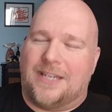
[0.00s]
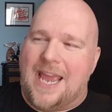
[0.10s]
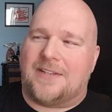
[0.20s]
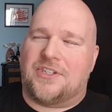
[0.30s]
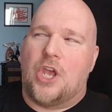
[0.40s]

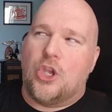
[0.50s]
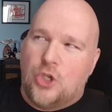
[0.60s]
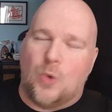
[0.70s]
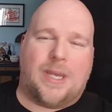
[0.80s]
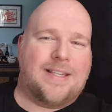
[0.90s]
Yes,
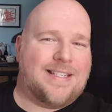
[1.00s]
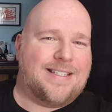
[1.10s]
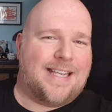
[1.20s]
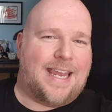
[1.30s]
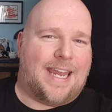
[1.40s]
you can
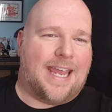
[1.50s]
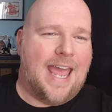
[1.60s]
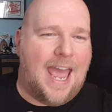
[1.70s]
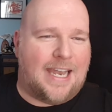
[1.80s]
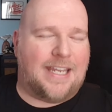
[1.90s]
see
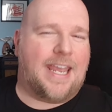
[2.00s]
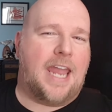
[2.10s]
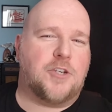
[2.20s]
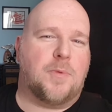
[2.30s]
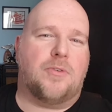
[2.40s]
an
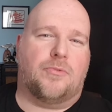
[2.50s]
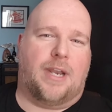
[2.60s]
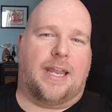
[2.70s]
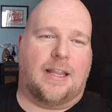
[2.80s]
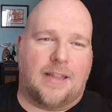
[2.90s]
engagement
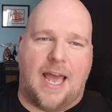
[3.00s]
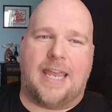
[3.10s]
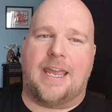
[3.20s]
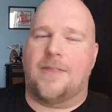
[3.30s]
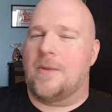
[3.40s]
ring
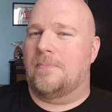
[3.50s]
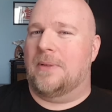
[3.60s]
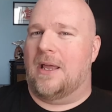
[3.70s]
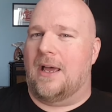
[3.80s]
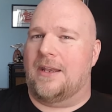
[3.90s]
lying in the
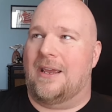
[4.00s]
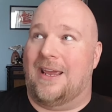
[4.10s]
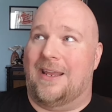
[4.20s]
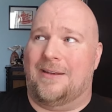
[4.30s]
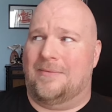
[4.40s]
blood
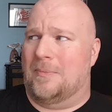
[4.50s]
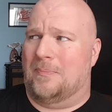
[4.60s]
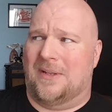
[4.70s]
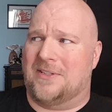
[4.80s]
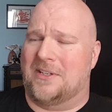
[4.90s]
and
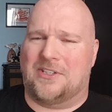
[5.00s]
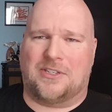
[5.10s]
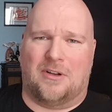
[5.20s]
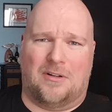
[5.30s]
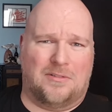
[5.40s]
bits of
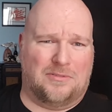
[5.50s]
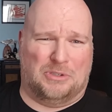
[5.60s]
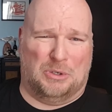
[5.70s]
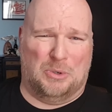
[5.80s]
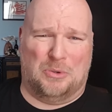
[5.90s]
skull,
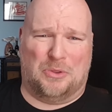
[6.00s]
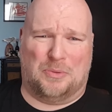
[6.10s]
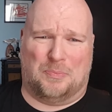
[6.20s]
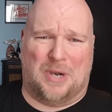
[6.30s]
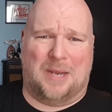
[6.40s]

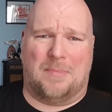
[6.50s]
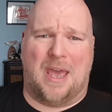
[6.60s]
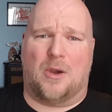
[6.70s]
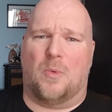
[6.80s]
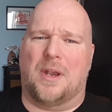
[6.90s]
tooth, brain
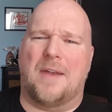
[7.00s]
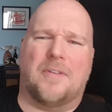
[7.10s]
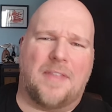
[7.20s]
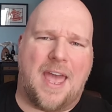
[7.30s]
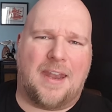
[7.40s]
matter,
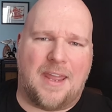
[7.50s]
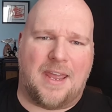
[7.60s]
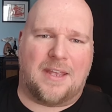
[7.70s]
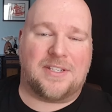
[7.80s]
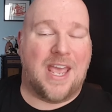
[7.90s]
whatever that
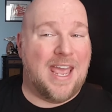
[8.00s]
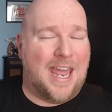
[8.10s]
is.